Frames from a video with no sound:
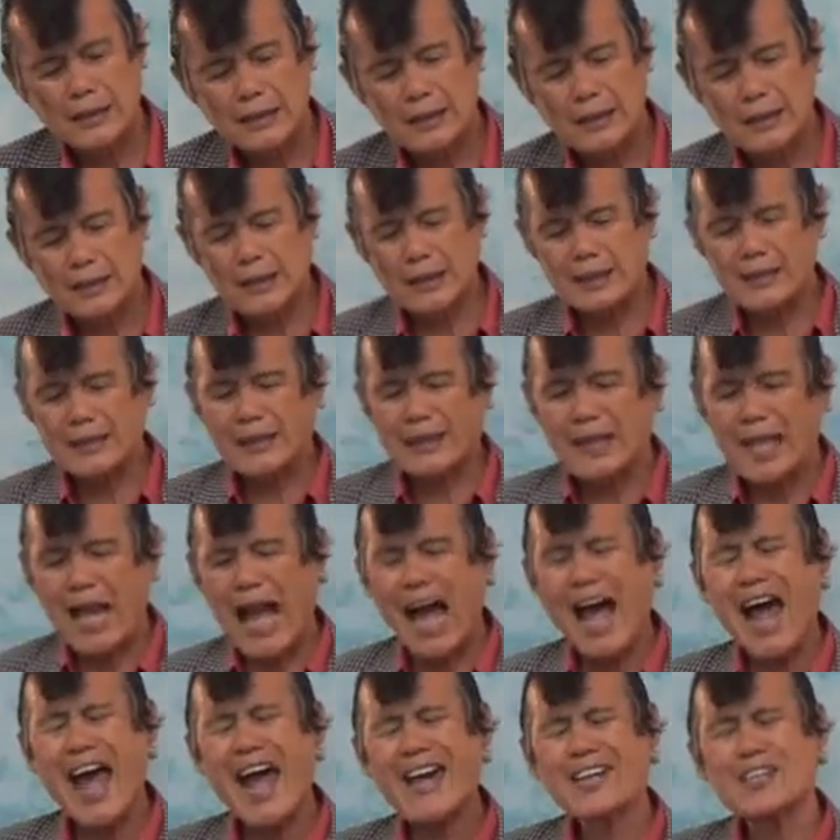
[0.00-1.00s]
it
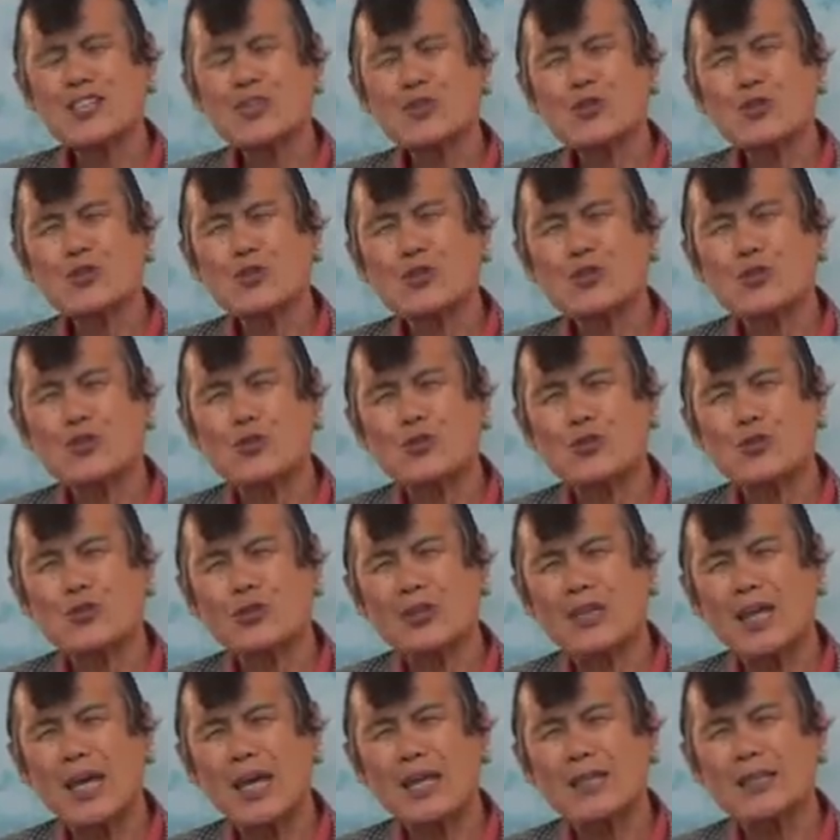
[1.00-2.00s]
ties
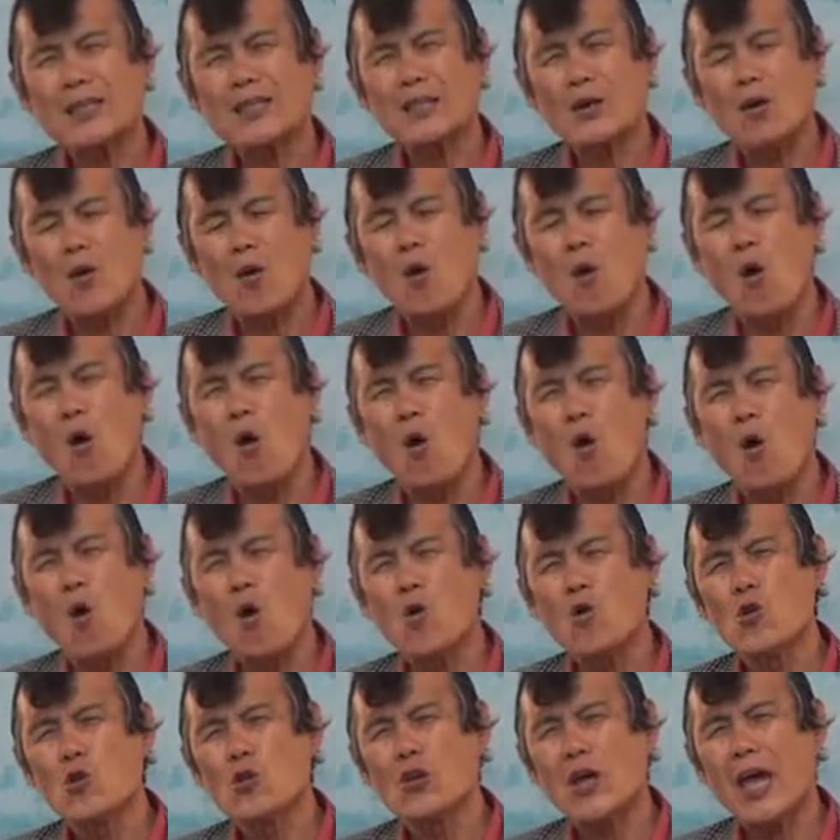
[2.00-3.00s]
together the
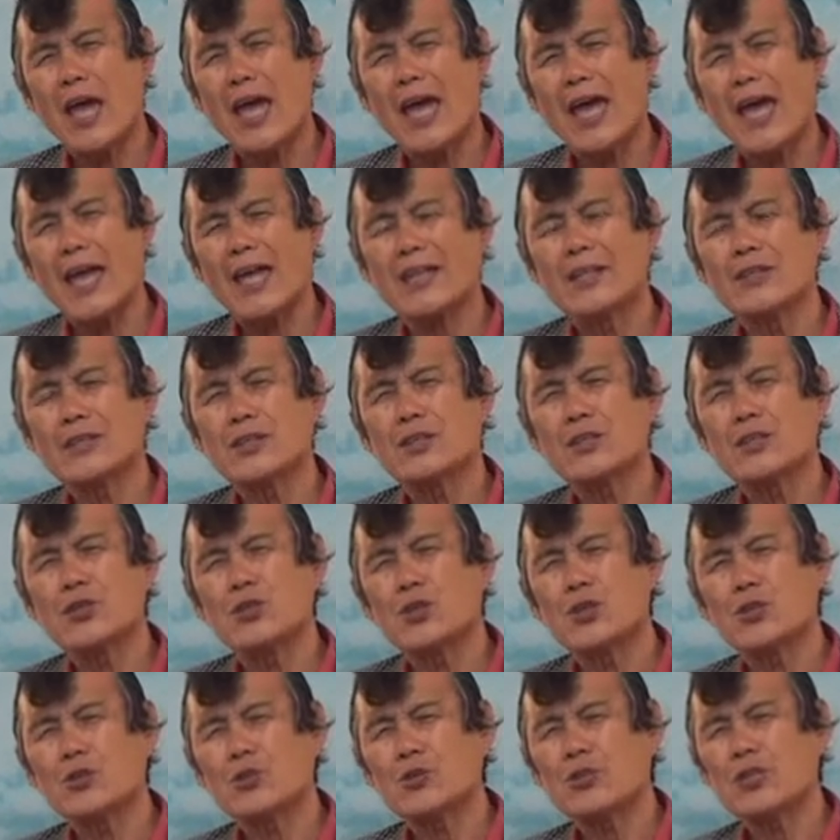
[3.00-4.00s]
Old and the
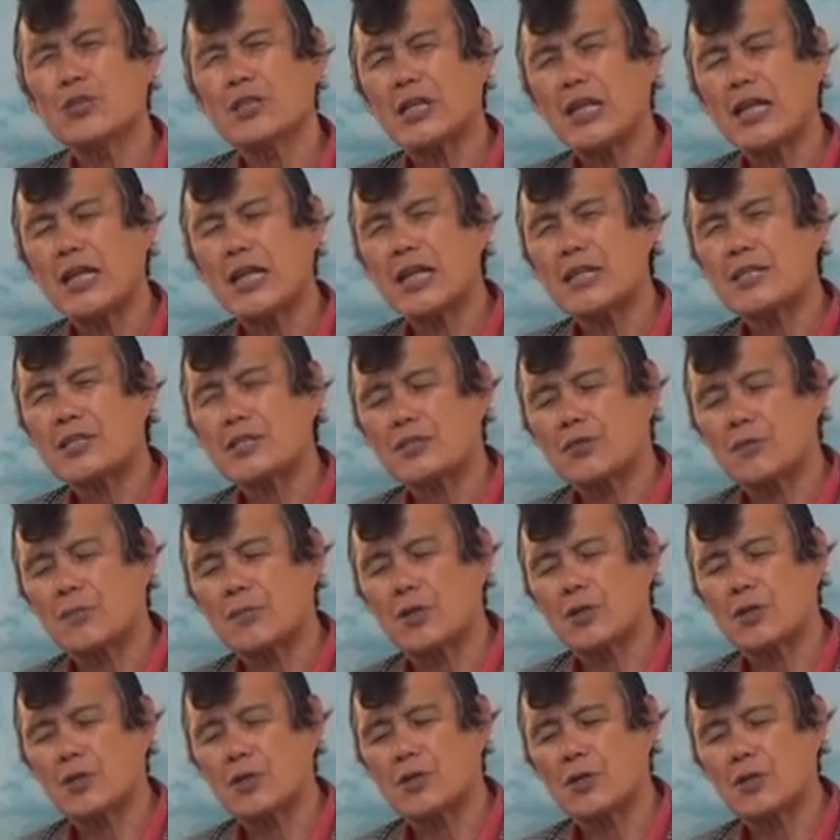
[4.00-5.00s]
New
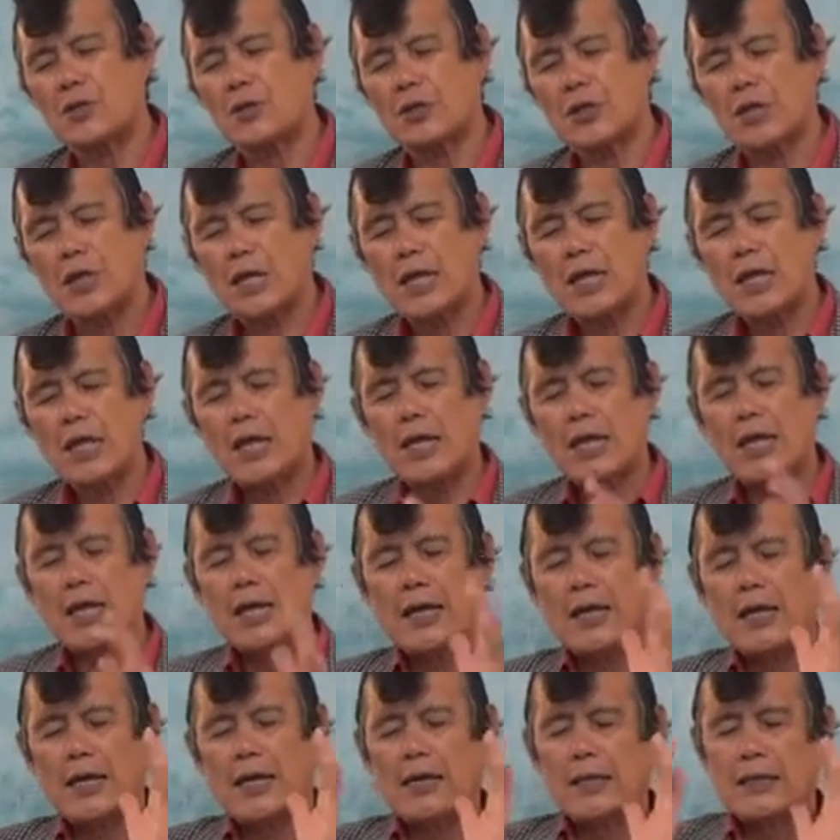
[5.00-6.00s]
Testament
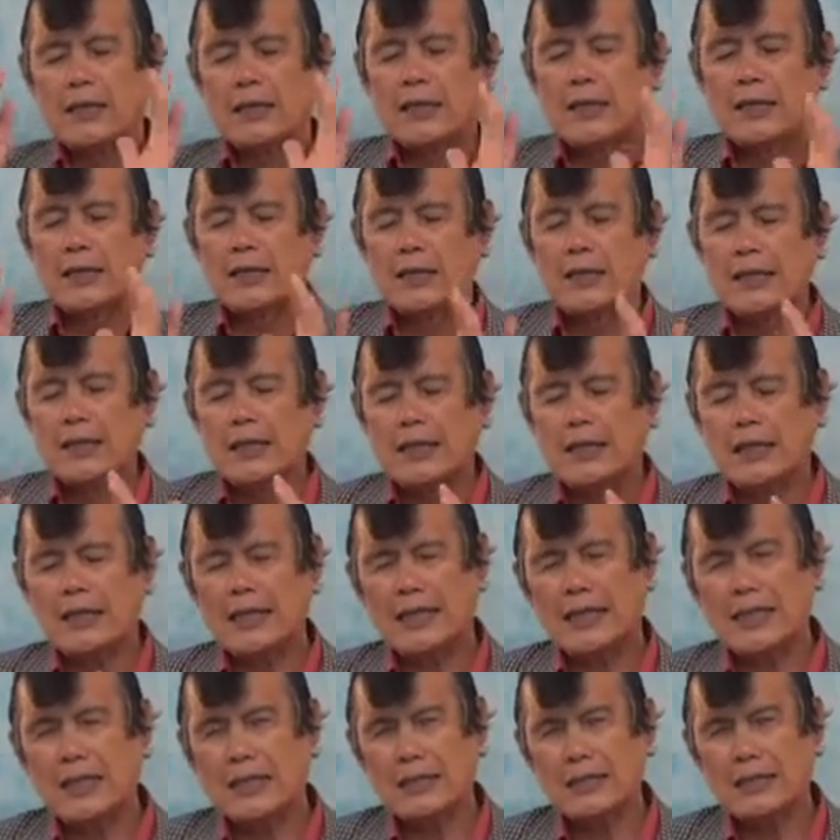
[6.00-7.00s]

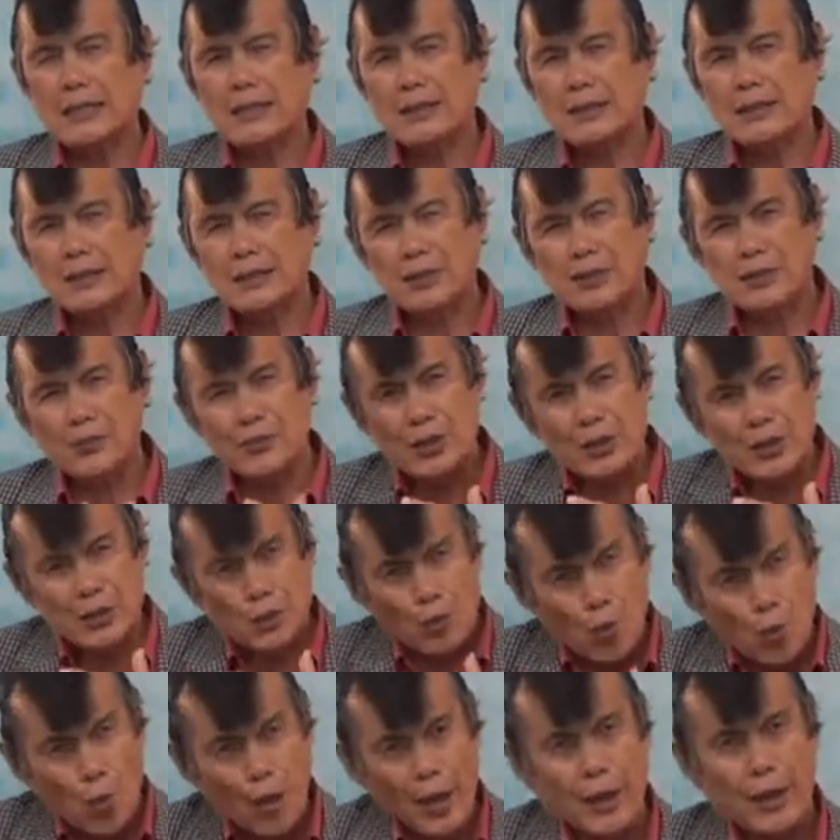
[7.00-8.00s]
in unique
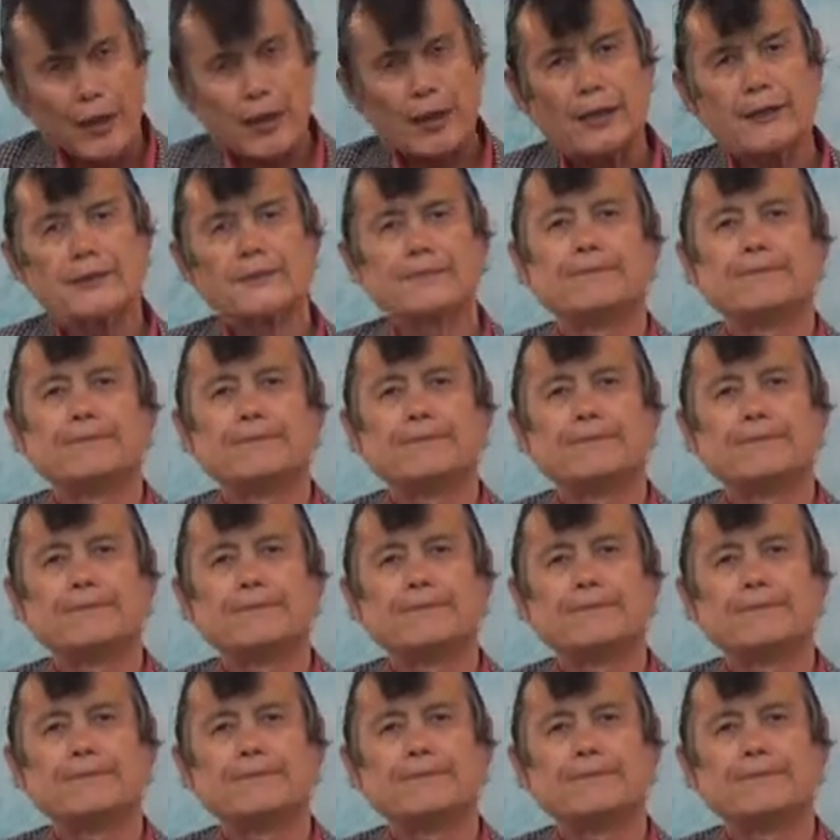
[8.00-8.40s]
way.